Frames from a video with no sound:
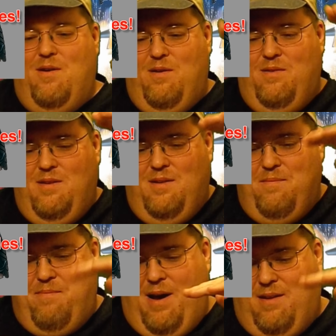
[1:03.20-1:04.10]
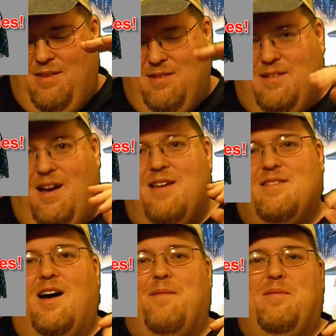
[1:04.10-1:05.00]
mode, about the size
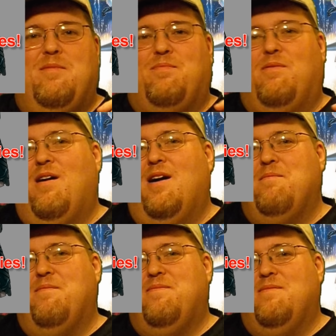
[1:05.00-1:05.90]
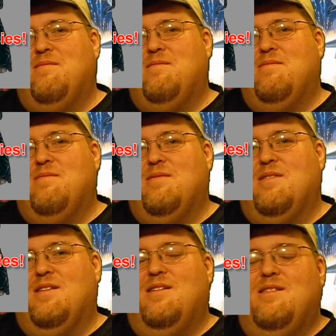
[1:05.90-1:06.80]
of Optimus Prime.
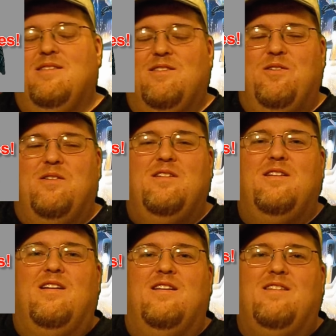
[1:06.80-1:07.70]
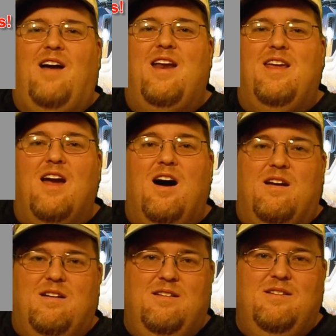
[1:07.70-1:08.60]
Turns into this tiny
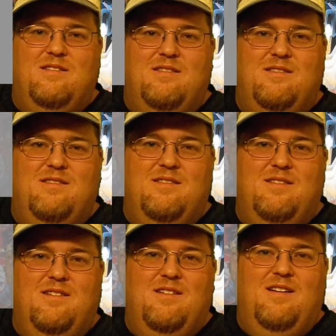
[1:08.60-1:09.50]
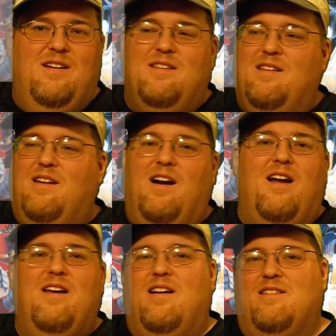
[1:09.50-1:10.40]
gun. The
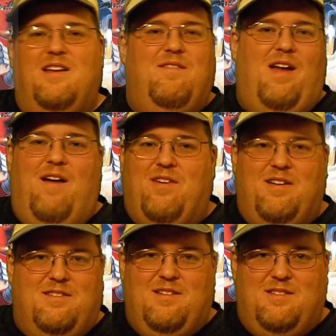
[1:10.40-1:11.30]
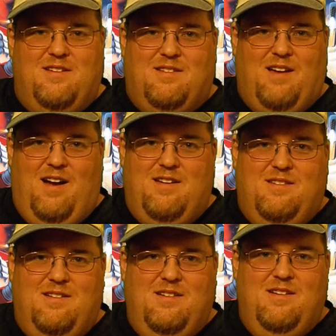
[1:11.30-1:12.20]
gun doesn't even have a consistent
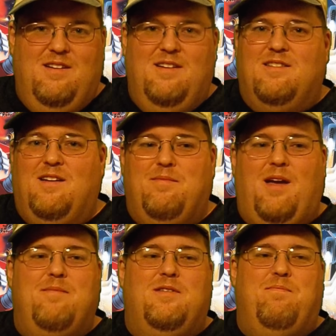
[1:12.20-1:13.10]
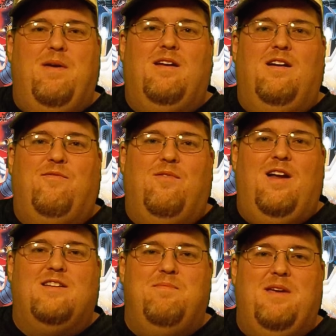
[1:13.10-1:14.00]
size. Sometimes it's big enough where
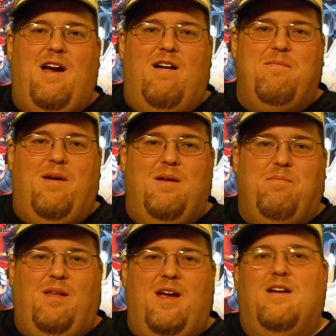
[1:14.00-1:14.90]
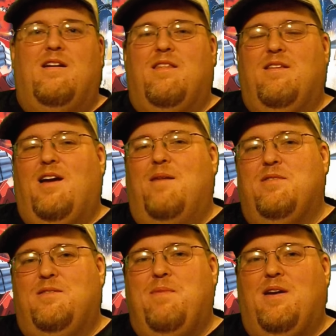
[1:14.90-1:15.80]
it has to be carried by a plane. Another time
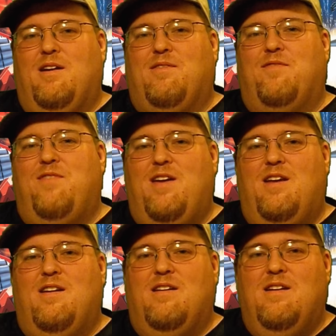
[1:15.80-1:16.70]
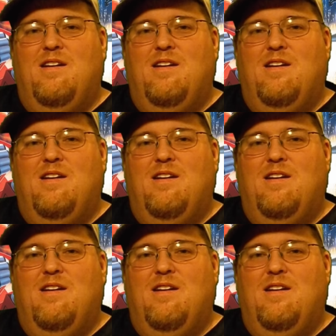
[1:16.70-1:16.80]
it's big enough to fit in